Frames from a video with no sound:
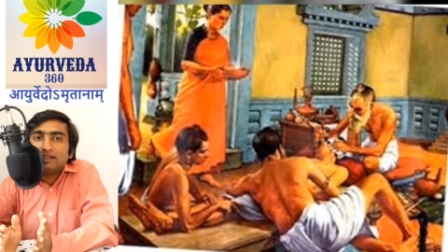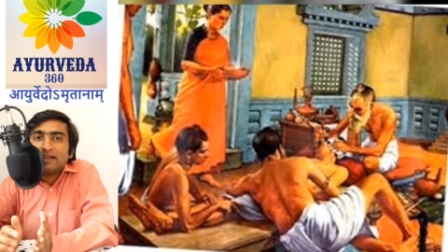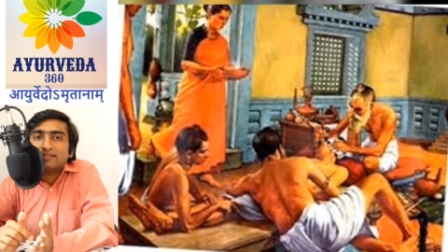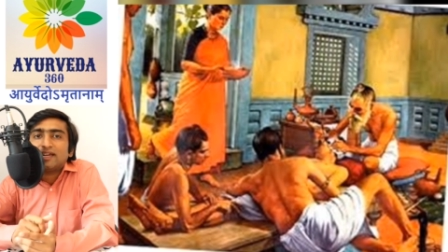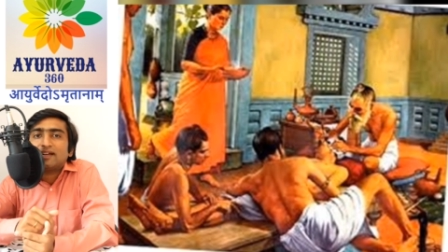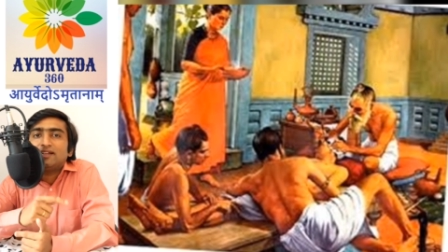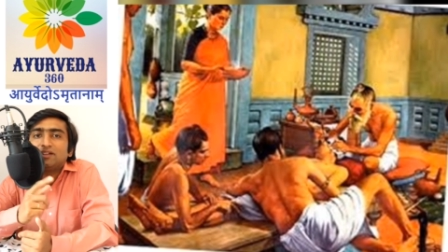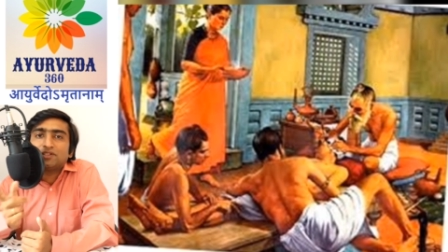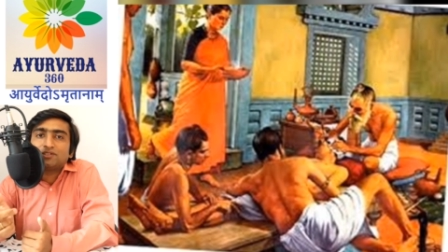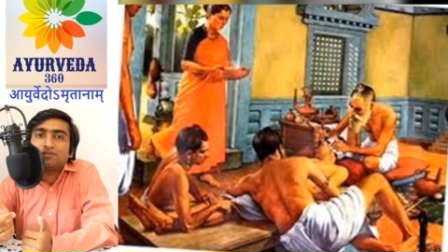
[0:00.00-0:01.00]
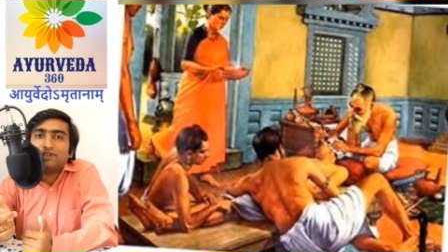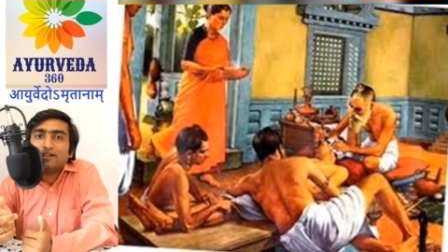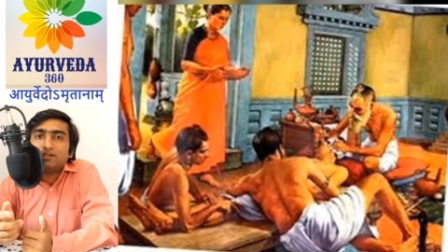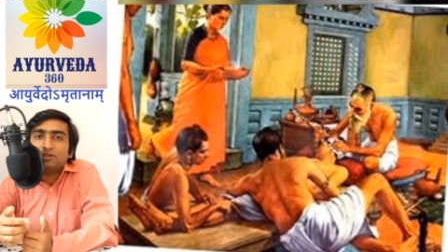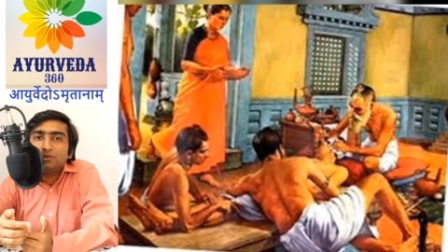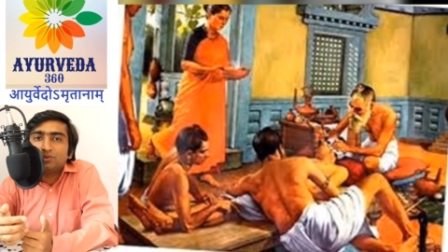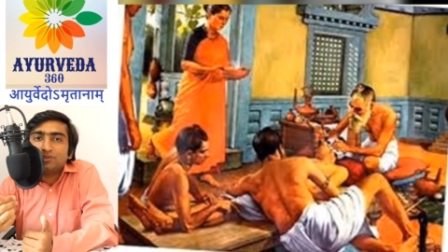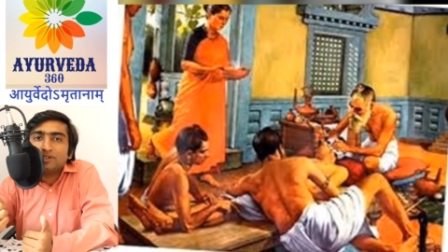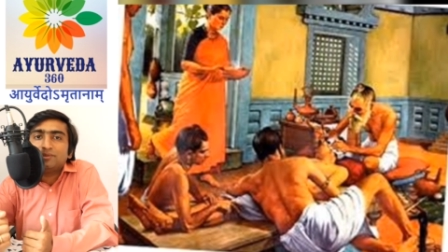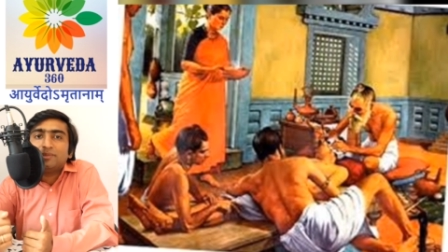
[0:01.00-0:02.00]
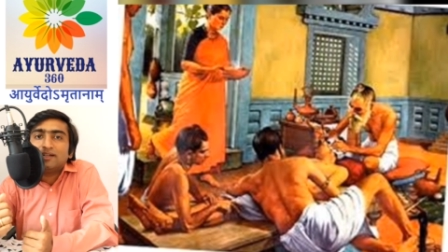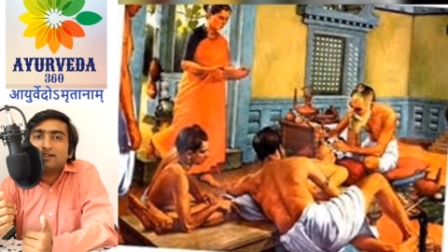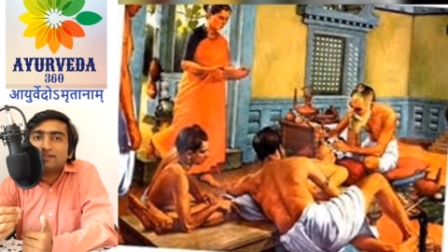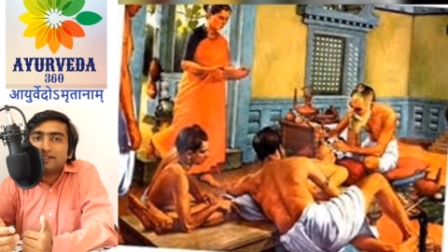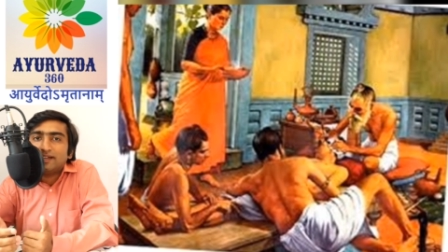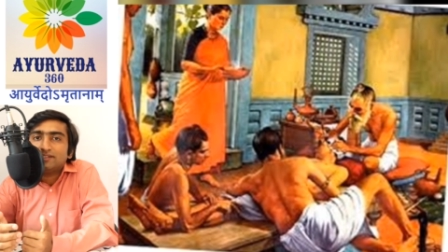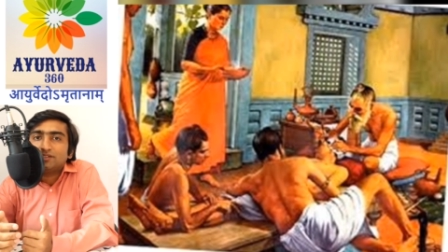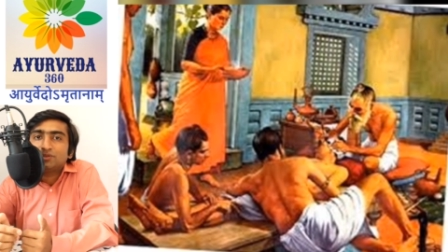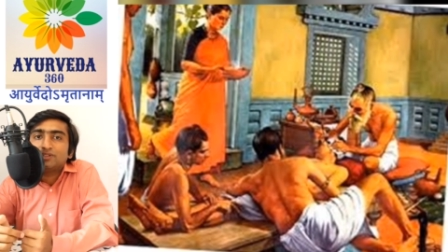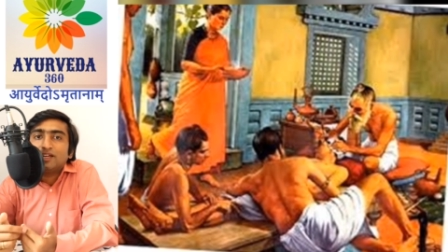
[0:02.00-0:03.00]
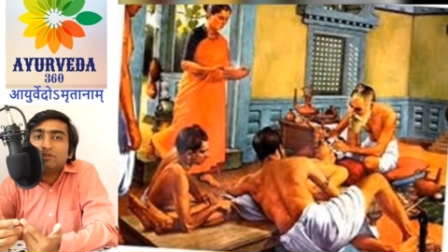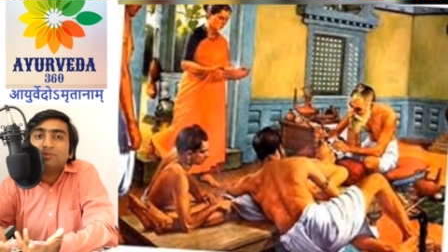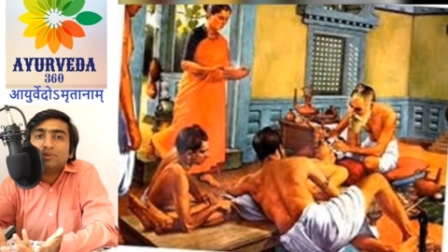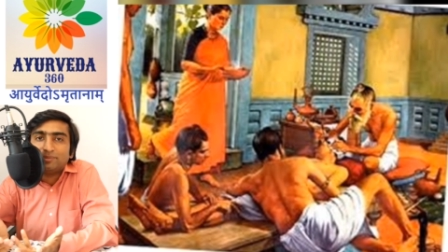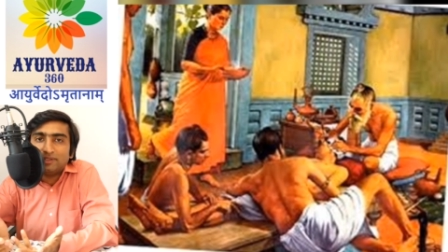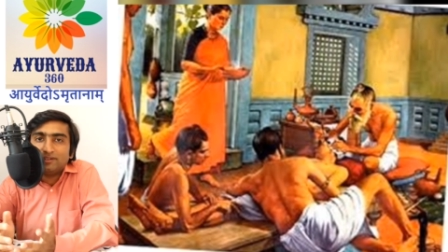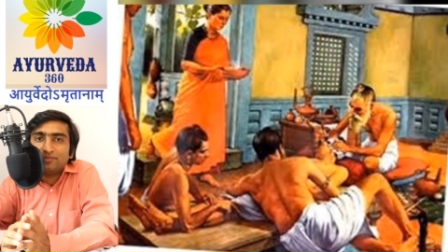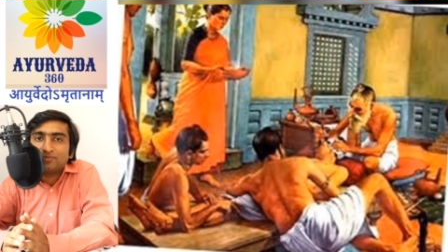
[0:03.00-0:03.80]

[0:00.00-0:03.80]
exactly reverse of that to a medical science to save the people